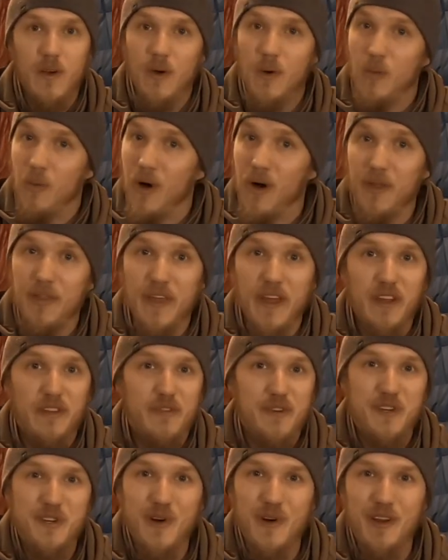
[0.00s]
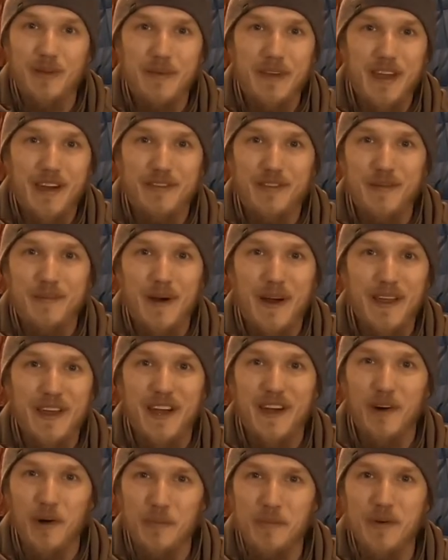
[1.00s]
Well, thanks for joining me, everybody.
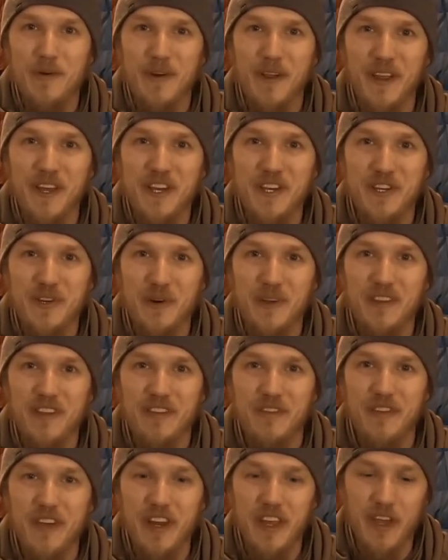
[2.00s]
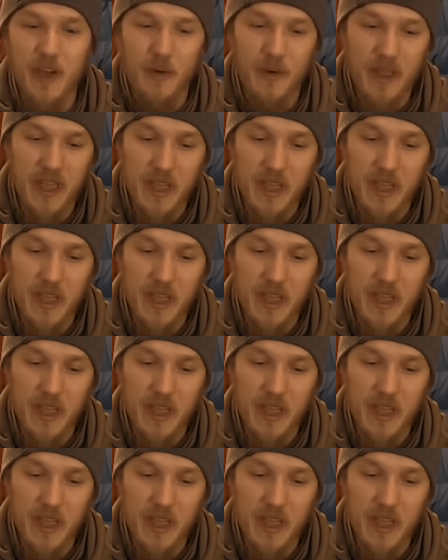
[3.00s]
I hope you really enjoyed this video.